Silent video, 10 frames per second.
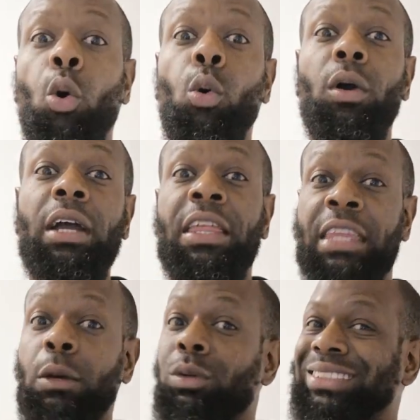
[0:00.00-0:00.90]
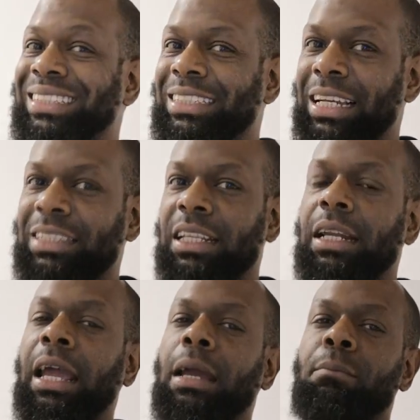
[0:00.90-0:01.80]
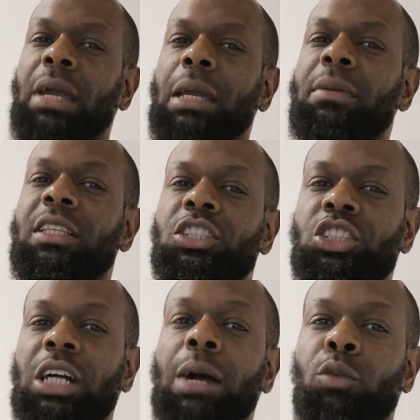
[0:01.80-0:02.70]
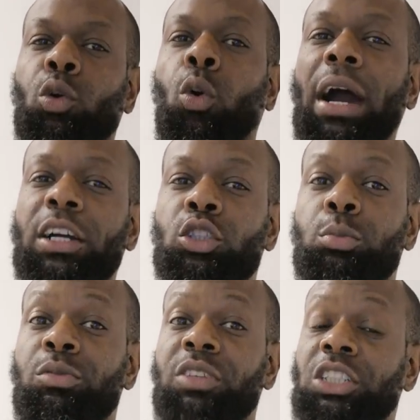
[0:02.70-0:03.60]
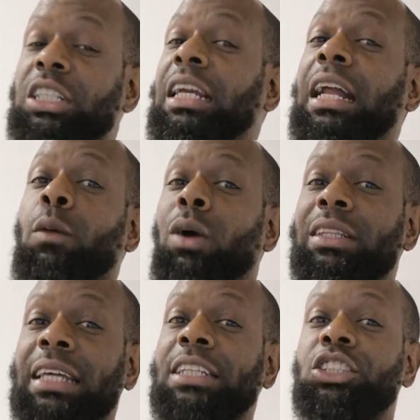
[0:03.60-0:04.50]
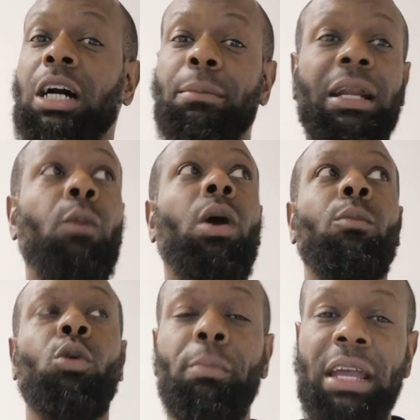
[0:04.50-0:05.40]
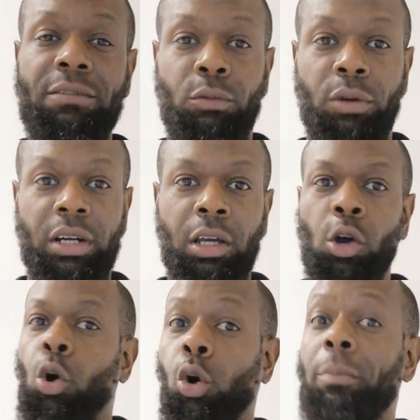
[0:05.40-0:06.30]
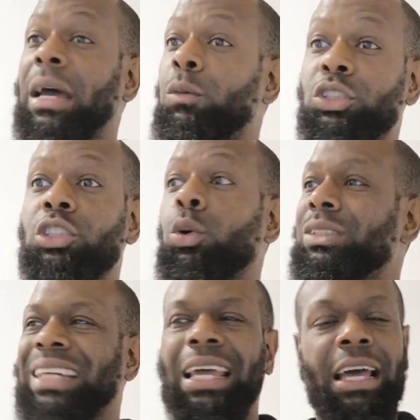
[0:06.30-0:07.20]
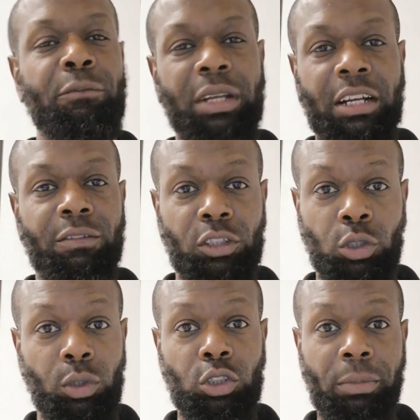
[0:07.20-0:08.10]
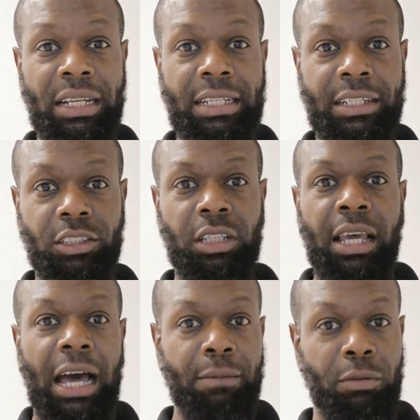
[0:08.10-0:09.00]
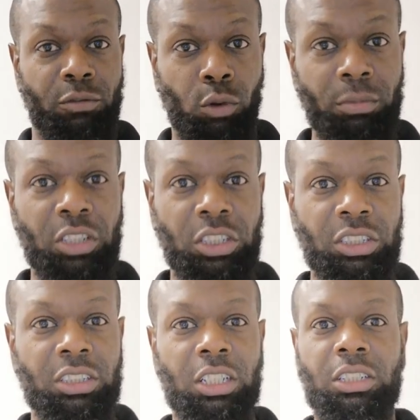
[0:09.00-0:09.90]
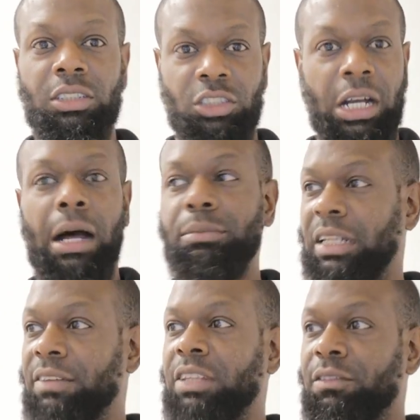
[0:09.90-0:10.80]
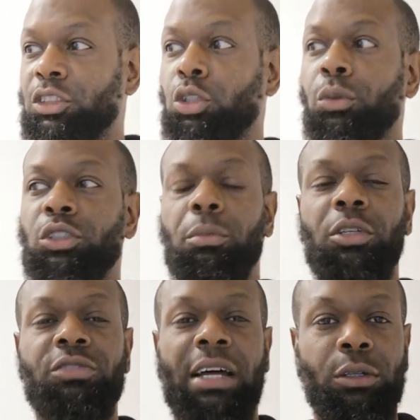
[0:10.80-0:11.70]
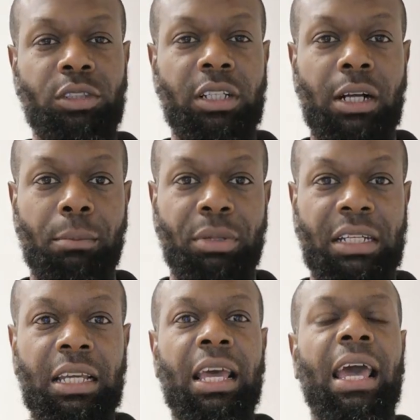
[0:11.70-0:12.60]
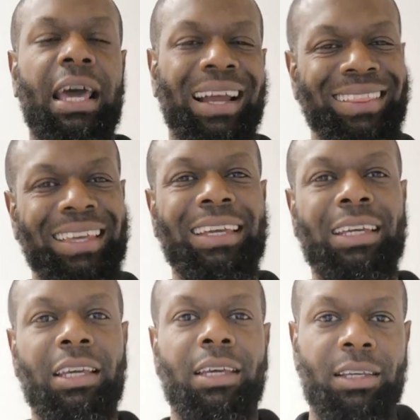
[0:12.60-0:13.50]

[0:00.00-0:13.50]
Or they will suggest that, hey, maybe this job requires supervision and I want that job and I want more pay for it. Or a man will just go and say, hey, I've been here for so and so many years. I performed such and such jobs and I've given so and so much value to the company, and I think